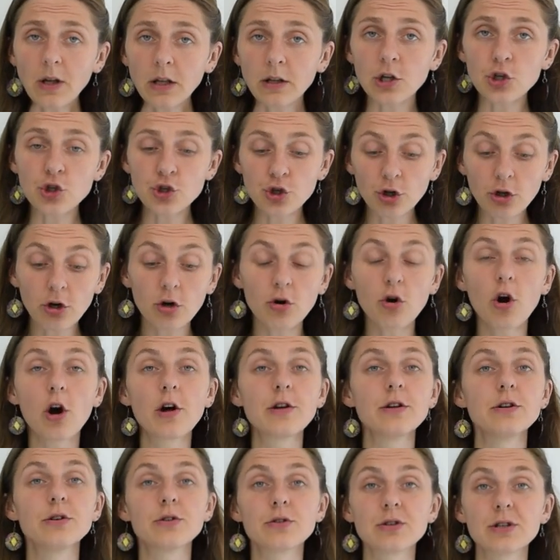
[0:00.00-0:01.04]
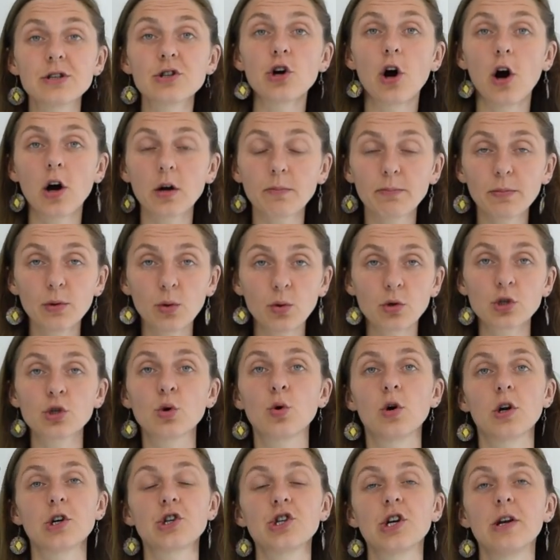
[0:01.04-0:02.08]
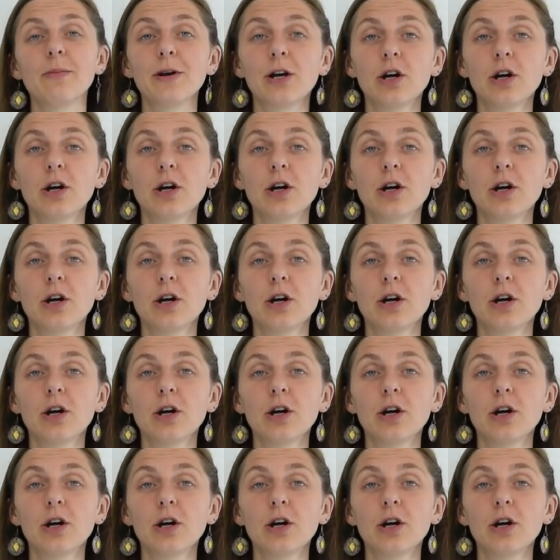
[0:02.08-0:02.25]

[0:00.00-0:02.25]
sugar on is start blow torching,